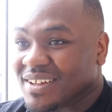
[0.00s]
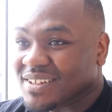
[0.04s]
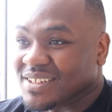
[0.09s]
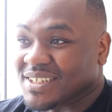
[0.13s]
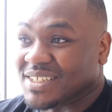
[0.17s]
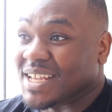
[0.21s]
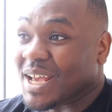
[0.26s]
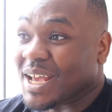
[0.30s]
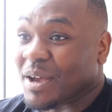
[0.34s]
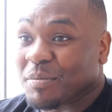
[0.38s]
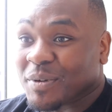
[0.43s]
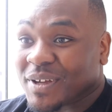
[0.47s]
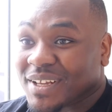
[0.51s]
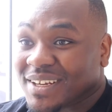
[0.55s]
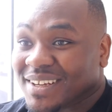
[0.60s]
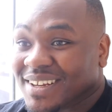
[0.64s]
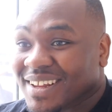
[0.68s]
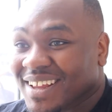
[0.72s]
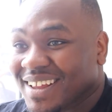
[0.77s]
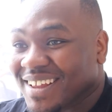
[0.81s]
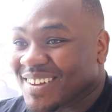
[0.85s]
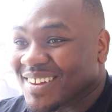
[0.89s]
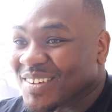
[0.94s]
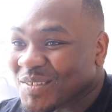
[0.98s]
just
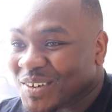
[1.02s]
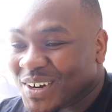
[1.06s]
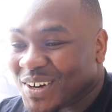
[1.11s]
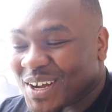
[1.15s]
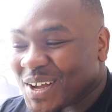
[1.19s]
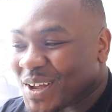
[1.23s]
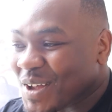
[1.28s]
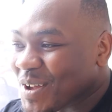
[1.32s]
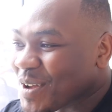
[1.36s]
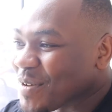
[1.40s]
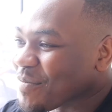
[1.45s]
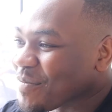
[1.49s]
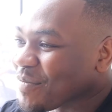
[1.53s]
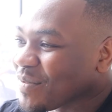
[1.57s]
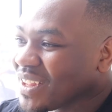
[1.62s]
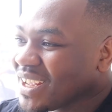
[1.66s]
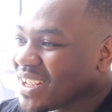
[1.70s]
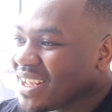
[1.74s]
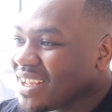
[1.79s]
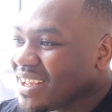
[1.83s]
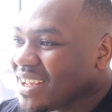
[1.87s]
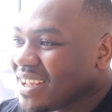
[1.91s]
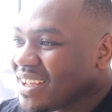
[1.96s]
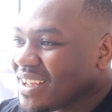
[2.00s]
happen. But um,
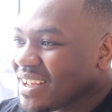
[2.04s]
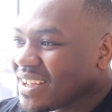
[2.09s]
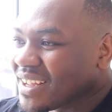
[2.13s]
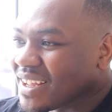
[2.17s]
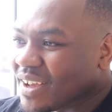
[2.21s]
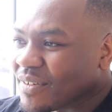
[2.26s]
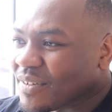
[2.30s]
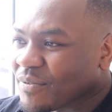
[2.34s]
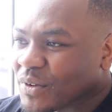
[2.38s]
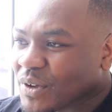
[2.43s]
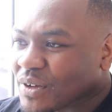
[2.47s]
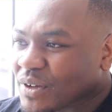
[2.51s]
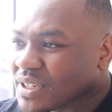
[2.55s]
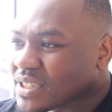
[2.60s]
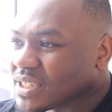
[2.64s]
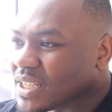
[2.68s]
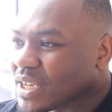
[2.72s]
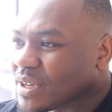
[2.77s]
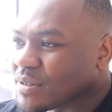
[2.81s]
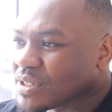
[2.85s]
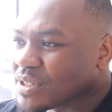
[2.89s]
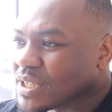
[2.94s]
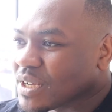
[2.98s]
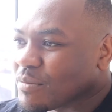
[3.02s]
yeah, a few other
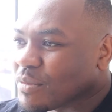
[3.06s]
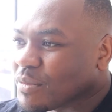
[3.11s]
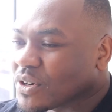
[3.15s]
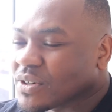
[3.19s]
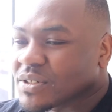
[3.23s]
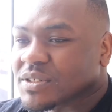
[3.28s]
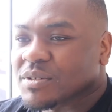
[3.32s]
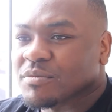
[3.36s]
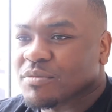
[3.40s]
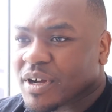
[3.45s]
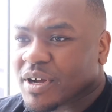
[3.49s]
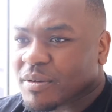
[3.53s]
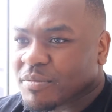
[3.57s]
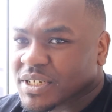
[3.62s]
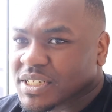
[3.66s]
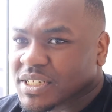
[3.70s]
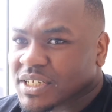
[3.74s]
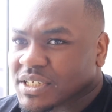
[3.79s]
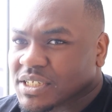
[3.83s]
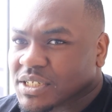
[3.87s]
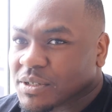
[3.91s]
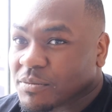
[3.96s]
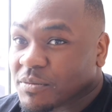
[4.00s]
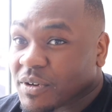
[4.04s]
times, um, my cousin brought me to
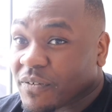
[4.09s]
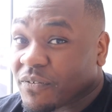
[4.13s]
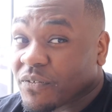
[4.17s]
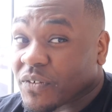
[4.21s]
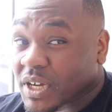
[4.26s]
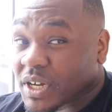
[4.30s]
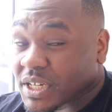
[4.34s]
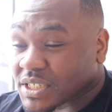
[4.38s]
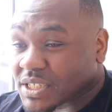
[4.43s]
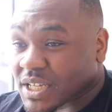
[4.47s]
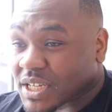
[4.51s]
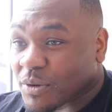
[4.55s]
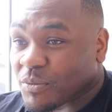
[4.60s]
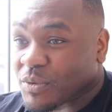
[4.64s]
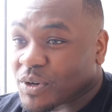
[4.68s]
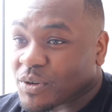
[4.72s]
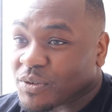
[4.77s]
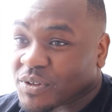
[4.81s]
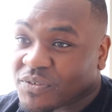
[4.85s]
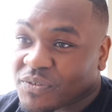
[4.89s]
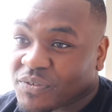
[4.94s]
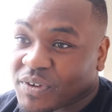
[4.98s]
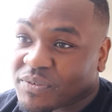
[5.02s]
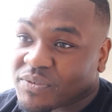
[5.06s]
the gym the first time when I
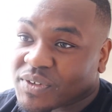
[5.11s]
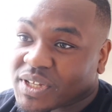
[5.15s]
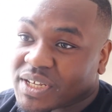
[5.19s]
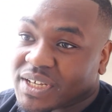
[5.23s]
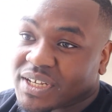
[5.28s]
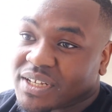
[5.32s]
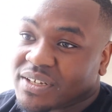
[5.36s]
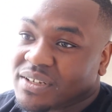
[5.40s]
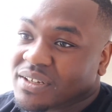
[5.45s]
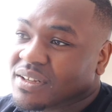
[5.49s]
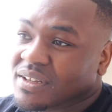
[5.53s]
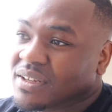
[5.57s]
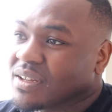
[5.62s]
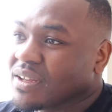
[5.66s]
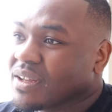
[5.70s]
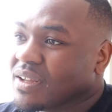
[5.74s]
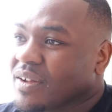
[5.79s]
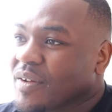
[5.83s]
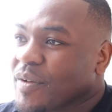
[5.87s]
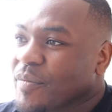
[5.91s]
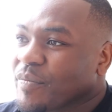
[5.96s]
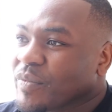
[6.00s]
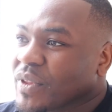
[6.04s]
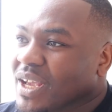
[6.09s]
was fifteen.
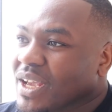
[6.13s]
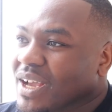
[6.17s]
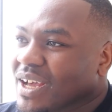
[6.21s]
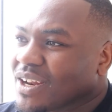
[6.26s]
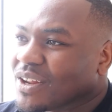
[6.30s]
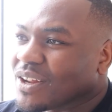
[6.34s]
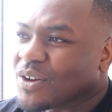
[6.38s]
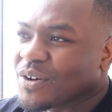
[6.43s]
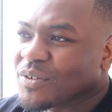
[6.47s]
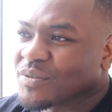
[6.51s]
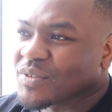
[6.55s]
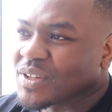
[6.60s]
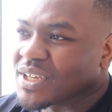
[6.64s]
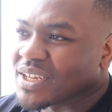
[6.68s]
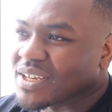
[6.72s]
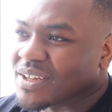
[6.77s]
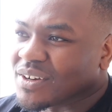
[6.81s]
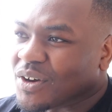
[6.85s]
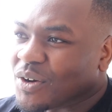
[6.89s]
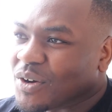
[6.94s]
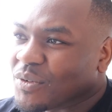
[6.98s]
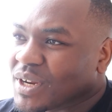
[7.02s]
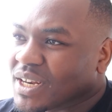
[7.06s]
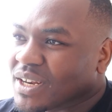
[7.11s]
And I loved it, you
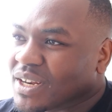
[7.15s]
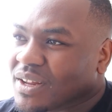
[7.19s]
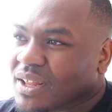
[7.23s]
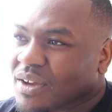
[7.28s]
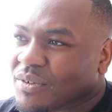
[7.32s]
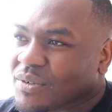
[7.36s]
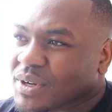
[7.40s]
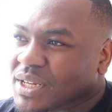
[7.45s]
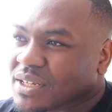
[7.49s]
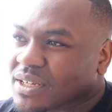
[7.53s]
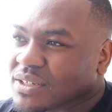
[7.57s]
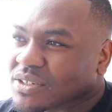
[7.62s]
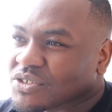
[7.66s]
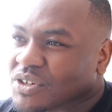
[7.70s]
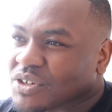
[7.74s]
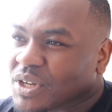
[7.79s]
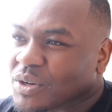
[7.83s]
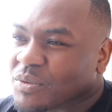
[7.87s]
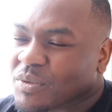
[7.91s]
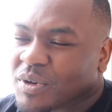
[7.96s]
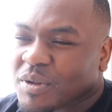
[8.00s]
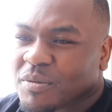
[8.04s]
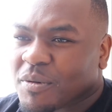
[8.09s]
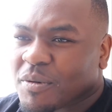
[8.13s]
know. I went, I went
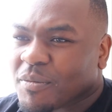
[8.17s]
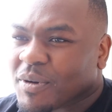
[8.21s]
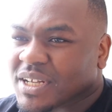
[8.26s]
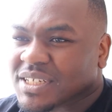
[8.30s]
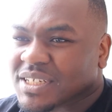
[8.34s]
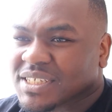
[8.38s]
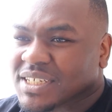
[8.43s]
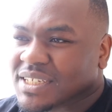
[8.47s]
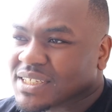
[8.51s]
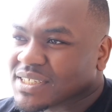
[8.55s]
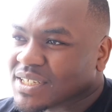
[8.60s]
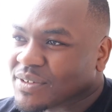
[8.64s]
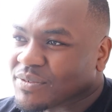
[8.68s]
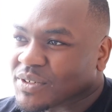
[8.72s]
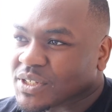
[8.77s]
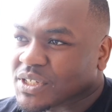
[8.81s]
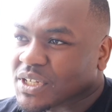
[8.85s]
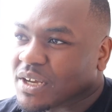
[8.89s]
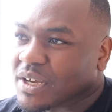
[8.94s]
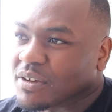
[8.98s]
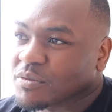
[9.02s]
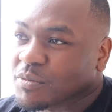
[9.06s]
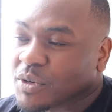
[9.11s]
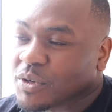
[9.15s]
training with him about six, seven
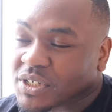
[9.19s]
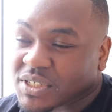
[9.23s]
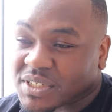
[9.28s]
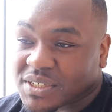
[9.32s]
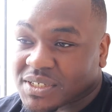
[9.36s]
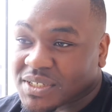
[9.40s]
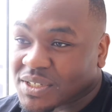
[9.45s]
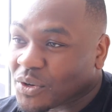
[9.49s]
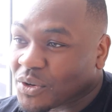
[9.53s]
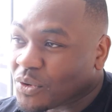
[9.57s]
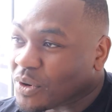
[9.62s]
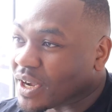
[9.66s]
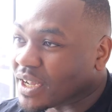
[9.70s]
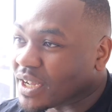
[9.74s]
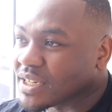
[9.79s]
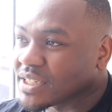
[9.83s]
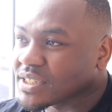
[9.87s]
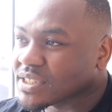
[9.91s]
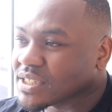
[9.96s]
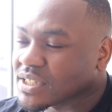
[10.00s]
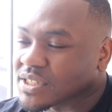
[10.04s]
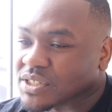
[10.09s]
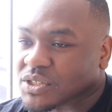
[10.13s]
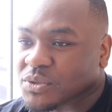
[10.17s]
times, but it's quite a
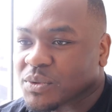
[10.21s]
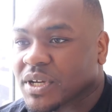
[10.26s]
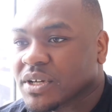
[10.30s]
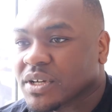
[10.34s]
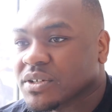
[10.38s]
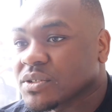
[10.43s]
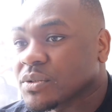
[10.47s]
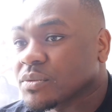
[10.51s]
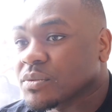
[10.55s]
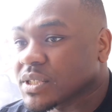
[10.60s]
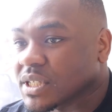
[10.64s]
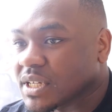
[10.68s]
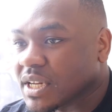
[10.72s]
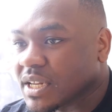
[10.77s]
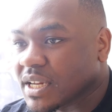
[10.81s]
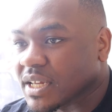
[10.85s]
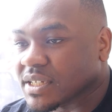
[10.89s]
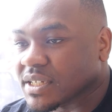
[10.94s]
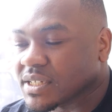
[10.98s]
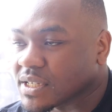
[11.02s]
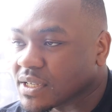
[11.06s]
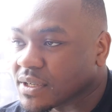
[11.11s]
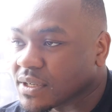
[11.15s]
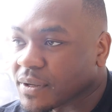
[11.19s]
distance away because it was in the
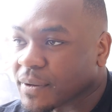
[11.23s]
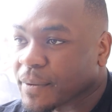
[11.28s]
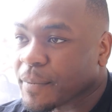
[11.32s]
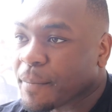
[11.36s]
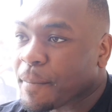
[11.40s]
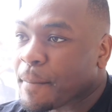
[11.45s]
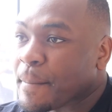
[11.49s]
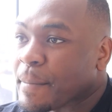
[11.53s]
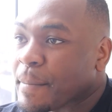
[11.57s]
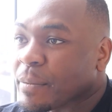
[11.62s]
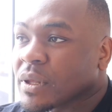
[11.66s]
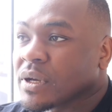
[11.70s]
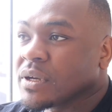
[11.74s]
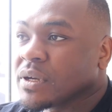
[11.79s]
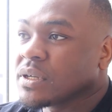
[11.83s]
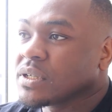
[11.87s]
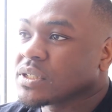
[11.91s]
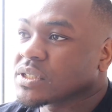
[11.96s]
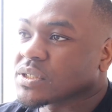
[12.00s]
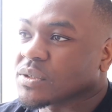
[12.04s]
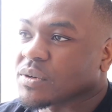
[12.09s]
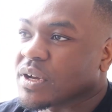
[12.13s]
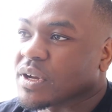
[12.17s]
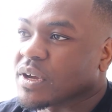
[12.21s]
next city. Yeah.
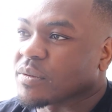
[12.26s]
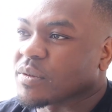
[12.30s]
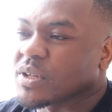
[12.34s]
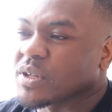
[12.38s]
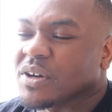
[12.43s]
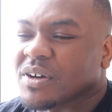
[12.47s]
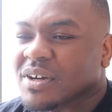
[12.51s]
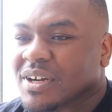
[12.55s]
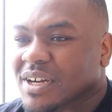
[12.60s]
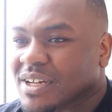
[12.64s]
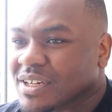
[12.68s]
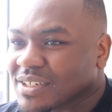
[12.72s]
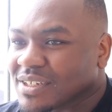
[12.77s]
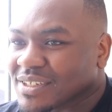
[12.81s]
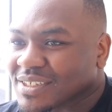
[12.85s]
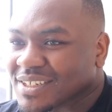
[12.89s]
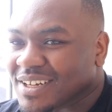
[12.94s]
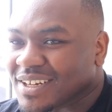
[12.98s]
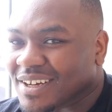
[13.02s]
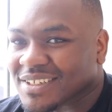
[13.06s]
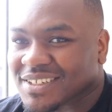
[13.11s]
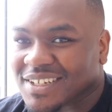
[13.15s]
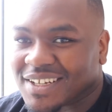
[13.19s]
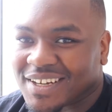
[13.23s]
So, um, you know, kind of just
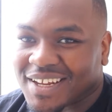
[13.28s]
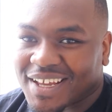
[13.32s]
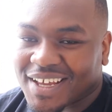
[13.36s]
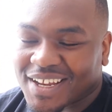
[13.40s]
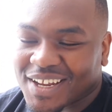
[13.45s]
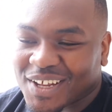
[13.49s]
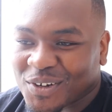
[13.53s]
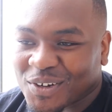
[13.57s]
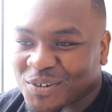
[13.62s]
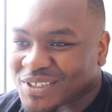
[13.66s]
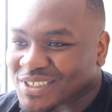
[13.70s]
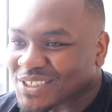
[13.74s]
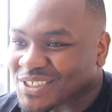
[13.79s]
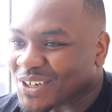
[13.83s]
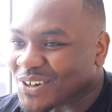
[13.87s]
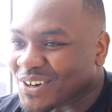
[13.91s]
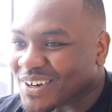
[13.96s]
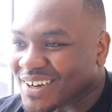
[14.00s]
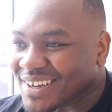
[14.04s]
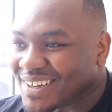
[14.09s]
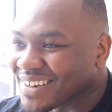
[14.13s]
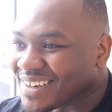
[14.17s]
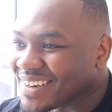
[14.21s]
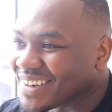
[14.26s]
knocked on the head, and I was
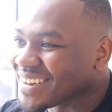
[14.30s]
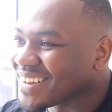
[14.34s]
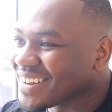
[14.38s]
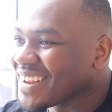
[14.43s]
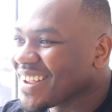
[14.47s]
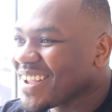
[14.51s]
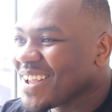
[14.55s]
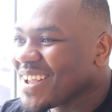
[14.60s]
young and